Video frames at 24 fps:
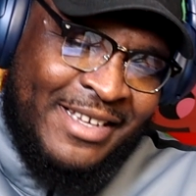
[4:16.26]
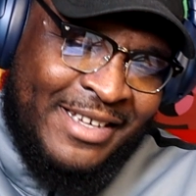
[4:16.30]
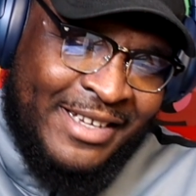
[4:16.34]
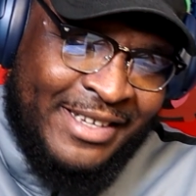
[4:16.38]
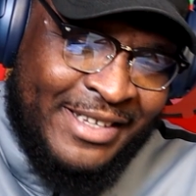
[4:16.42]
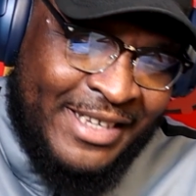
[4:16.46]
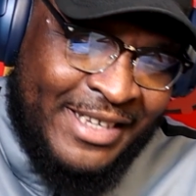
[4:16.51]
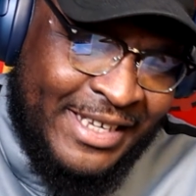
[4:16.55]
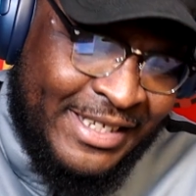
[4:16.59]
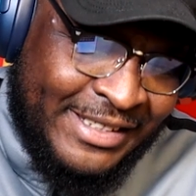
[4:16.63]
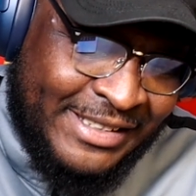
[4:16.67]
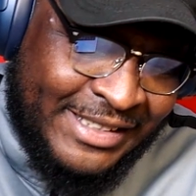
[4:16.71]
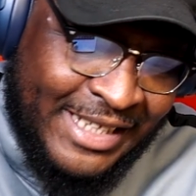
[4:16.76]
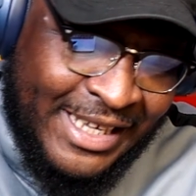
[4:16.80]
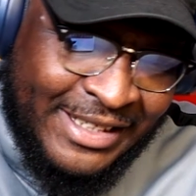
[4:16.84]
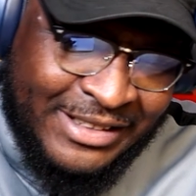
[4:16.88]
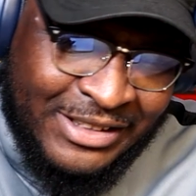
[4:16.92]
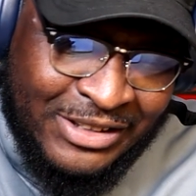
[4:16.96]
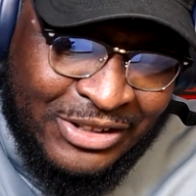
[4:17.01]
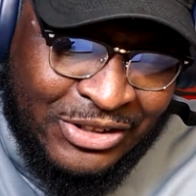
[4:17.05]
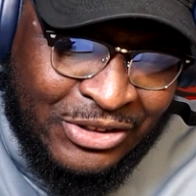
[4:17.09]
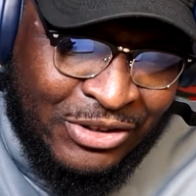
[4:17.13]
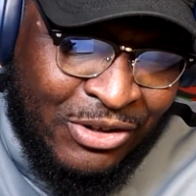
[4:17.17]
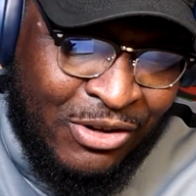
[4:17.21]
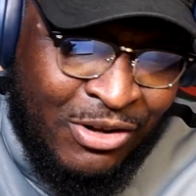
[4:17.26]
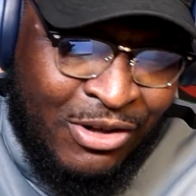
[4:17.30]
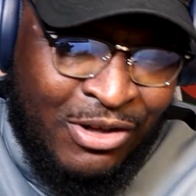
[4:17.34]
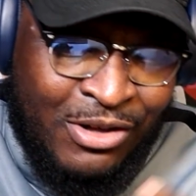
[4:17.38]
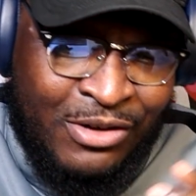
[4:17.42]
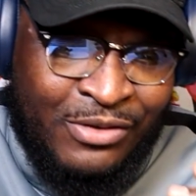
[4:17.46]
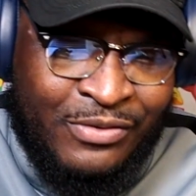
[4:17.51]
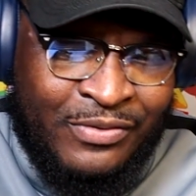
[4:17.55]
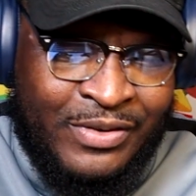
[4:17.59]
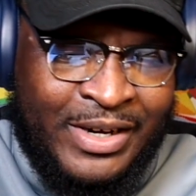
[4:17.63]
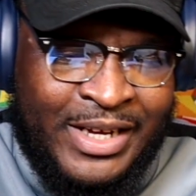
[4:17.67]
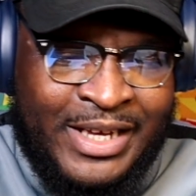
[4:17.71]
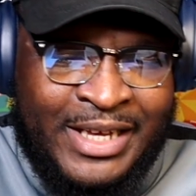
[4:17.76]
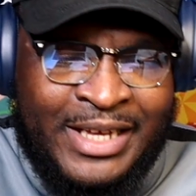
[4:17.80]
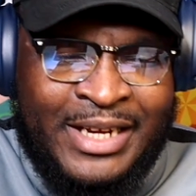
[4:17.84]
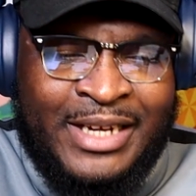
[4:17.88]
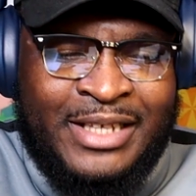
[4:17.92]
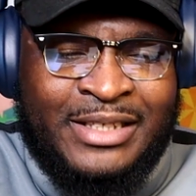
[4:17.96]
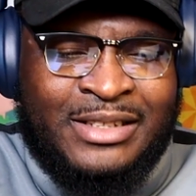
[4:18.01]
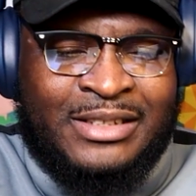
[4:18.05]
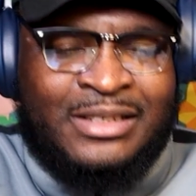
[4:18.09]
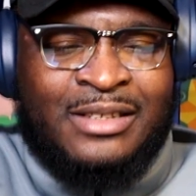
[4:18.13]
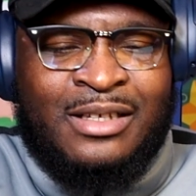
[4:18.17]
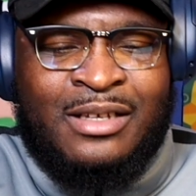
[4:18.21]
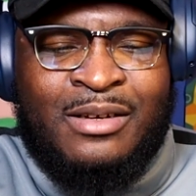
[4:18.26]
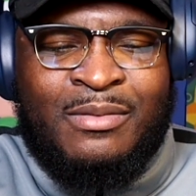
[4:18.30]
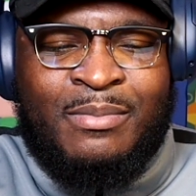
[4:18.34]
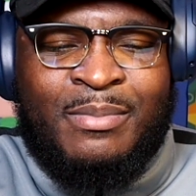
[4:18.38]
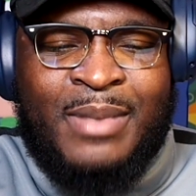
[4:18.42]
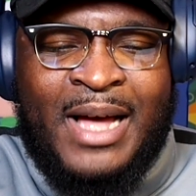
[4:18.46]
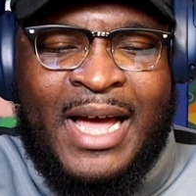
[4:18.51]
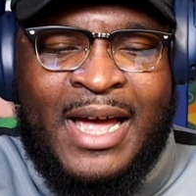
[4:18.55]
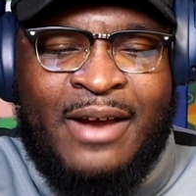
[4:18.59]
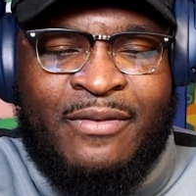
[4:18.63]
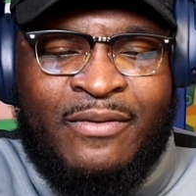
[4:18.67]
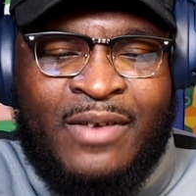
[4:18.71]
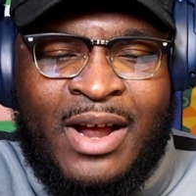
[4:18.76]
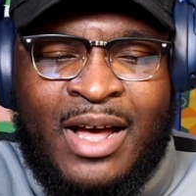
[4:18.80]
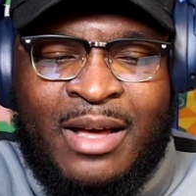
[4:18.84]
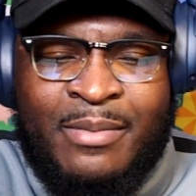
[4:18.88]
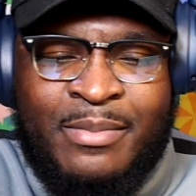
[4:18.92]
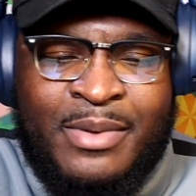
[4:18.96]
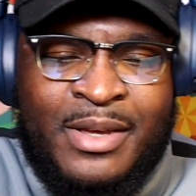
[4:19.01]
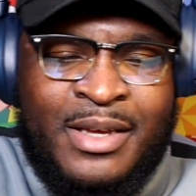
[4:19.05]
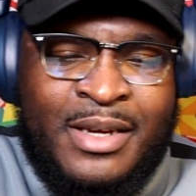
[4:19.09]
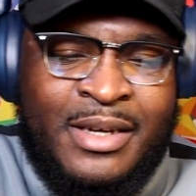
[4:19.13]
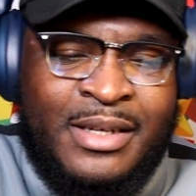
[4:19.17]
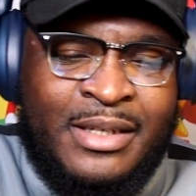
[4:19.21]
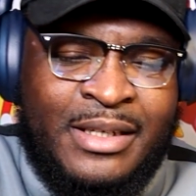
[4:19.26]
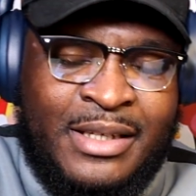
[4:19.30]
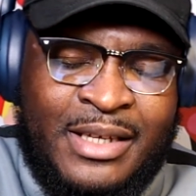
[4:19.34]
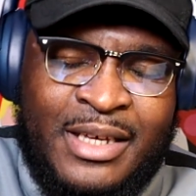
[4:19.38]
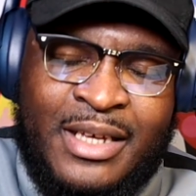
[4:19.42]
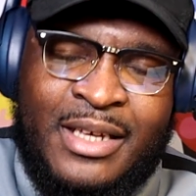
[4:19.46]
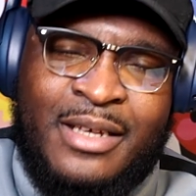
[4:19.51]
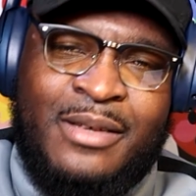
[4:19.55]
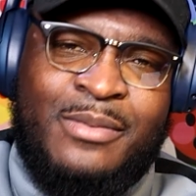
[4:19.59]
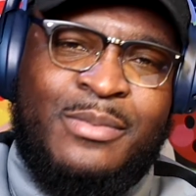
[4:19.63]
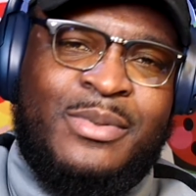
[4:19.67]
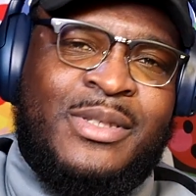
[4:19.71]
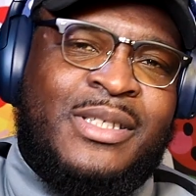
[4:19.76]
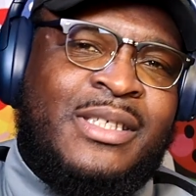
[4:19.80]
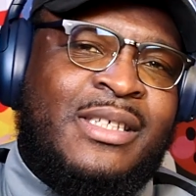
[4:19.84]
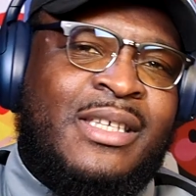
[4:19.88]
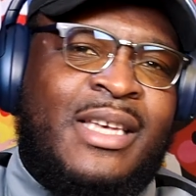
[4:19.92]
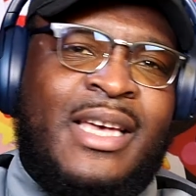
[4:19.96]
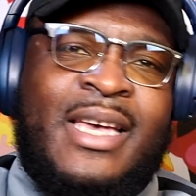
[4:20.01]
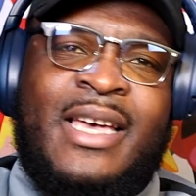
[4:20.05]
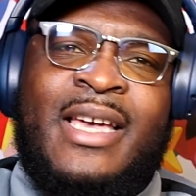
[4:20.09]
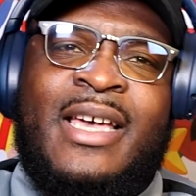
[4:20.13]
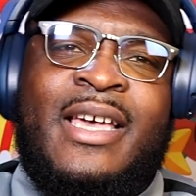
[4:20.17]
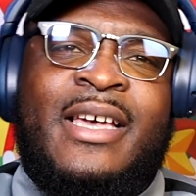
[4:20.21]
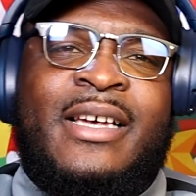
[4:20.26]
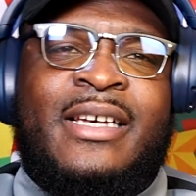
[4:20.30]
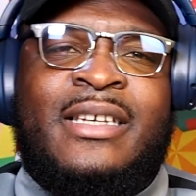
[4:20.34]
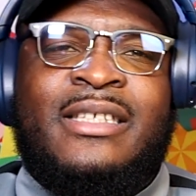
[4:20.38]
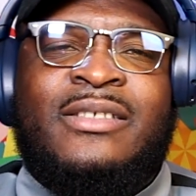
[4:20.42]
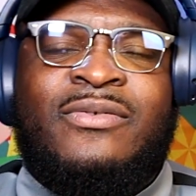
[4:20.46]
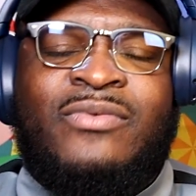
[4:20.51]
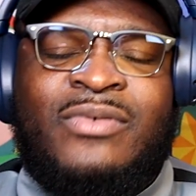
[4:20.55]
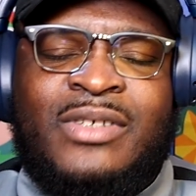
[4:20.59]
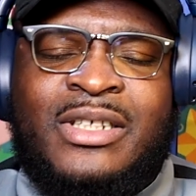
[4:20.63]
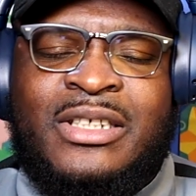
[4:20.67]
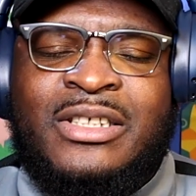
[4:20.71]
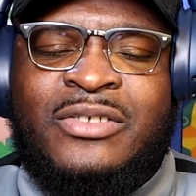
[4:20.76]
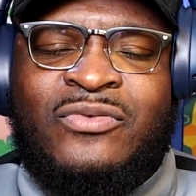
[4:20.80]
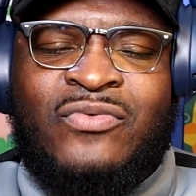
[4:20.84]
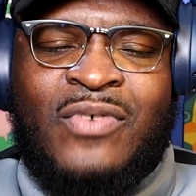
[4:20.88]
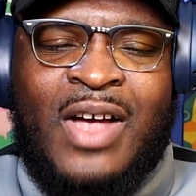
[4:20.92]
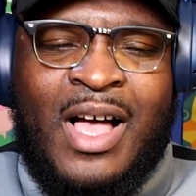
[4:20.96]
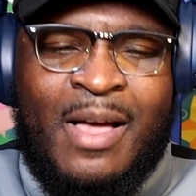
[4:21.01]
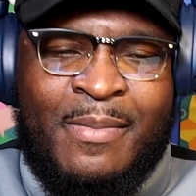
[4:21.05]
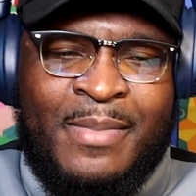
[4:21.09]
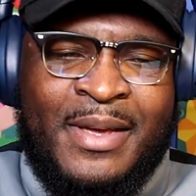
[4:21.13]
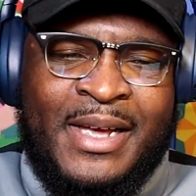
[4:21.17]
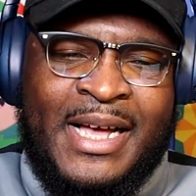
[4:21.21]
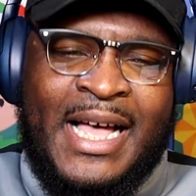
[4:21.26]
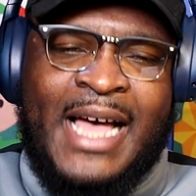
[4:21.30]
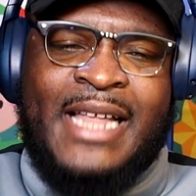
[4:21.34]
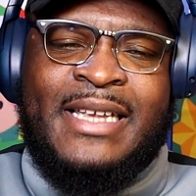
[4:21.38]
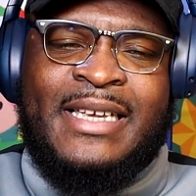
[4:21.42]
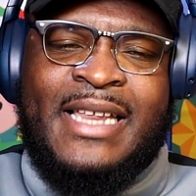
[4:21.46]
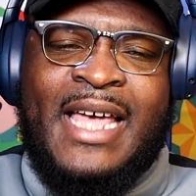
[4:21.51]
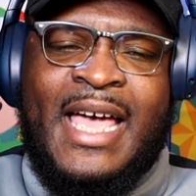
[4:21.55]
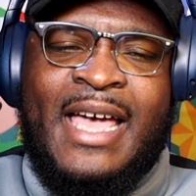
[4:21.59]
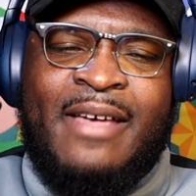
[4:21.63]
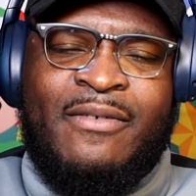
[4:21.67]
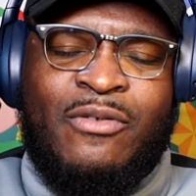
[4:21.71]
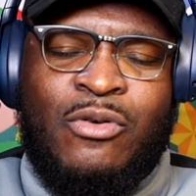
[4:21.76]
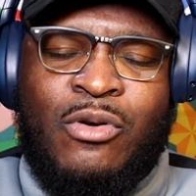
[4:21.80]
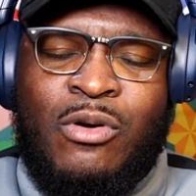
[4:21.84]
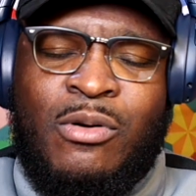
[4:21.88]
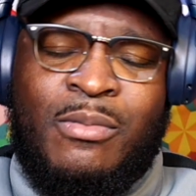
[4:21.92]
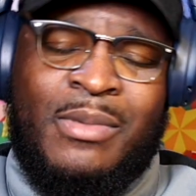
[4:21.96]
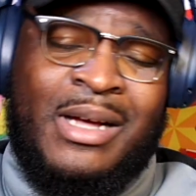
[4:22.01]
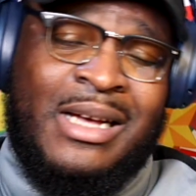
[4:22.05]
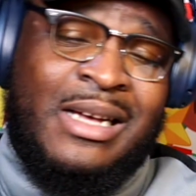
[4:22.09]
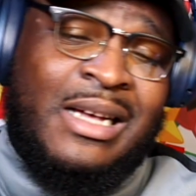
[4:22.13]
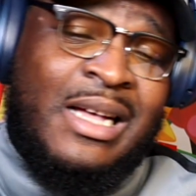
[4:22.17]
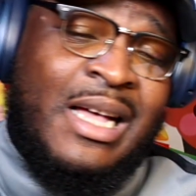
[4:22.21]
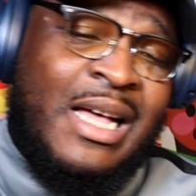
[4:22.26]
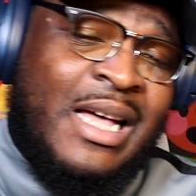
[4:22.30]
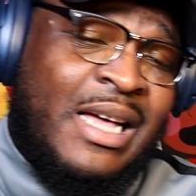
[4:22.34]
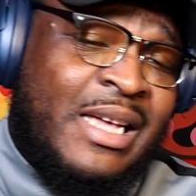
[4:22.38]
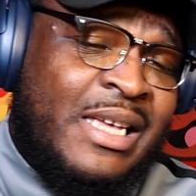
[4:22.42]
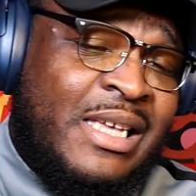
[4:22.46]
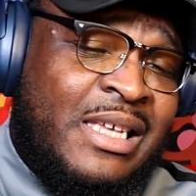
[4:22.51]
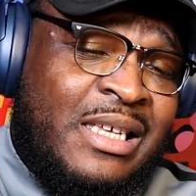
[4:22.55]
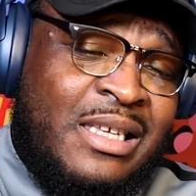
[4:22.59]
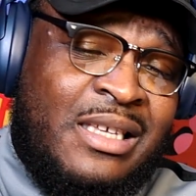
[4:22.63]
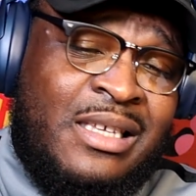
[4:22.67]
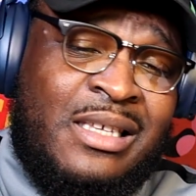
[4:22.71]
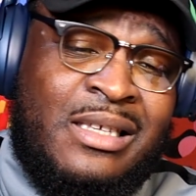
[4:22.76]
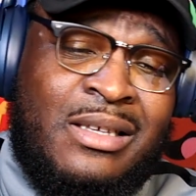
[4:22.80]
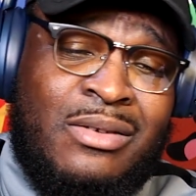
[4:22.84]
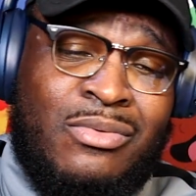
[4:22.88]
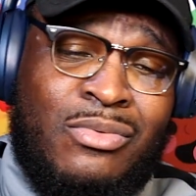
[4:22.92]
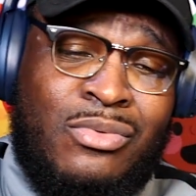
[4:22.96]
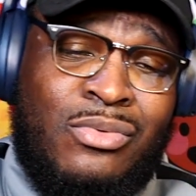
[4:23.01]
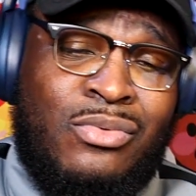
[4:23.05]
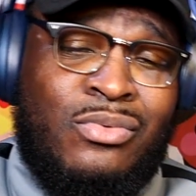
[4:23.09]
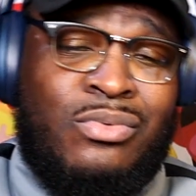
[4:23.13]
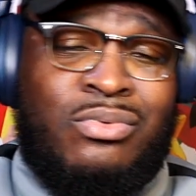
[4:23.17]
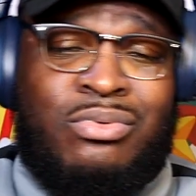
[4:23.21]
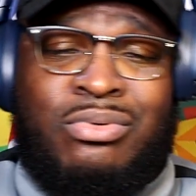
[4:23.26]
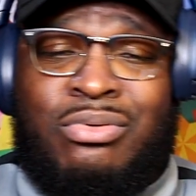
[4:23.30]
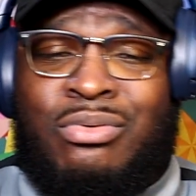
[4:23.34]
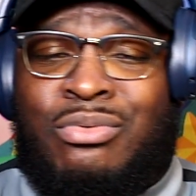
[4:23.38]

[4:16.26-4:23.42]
It says a song written and sung by Robin Gibbs. Yeah, cause Robin got that. Oh my God, he. Ooh.